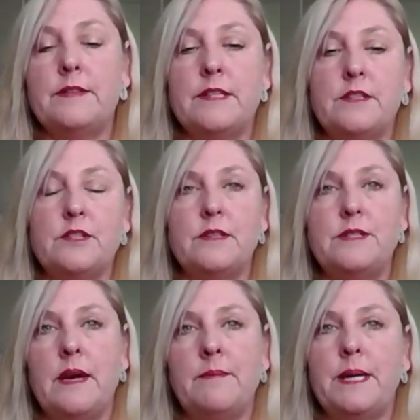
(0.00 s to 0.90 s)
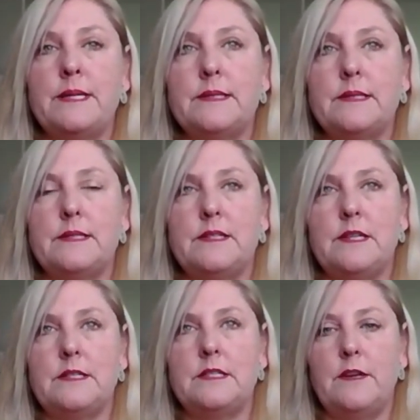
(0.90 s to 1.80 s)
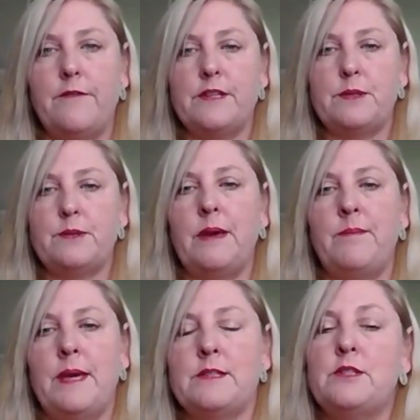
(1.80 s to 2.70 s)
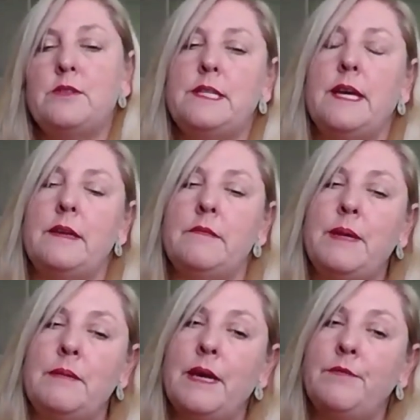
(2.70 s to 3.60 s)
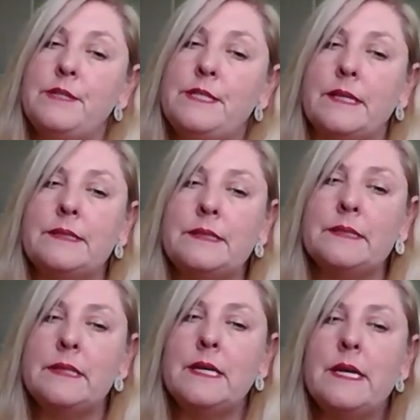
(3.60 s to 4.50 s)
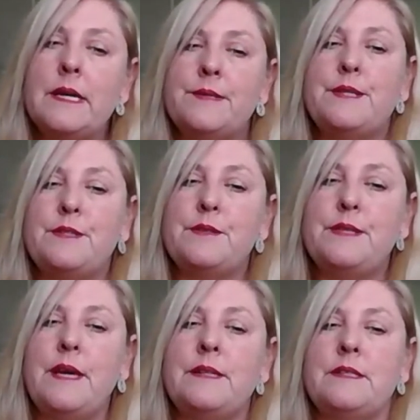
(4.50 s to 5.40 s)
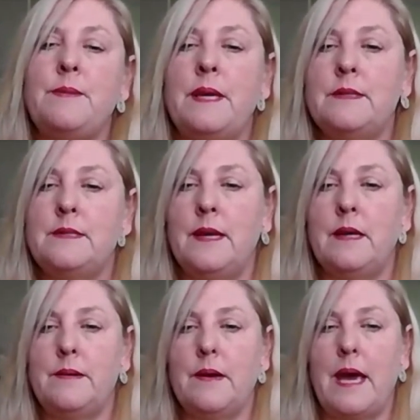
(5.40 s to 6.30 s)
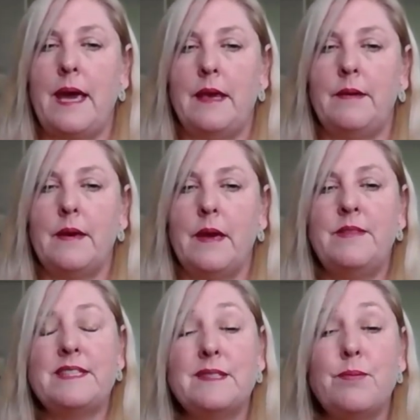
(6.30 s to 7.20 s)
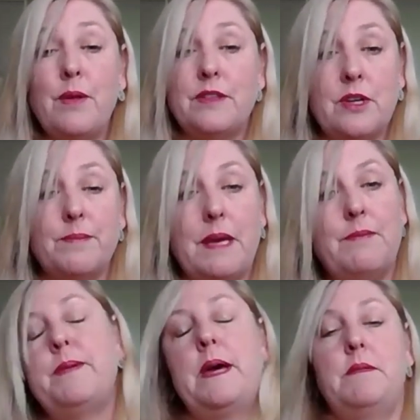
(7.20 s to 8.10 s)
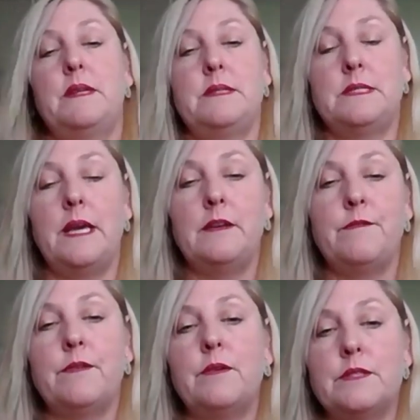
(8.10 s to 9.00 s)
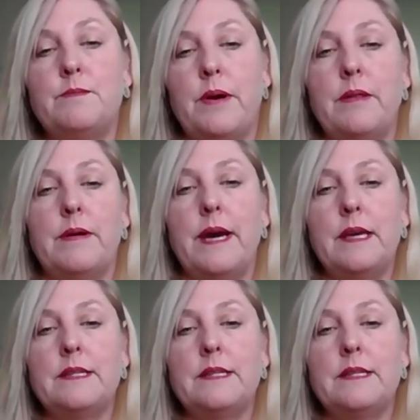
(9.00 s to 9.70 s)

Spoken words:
So stood down so there's a difference between being stood down and being made redundant. So stood down just means that, hey, and this is what the JobKeeper payment is intended for, by the way.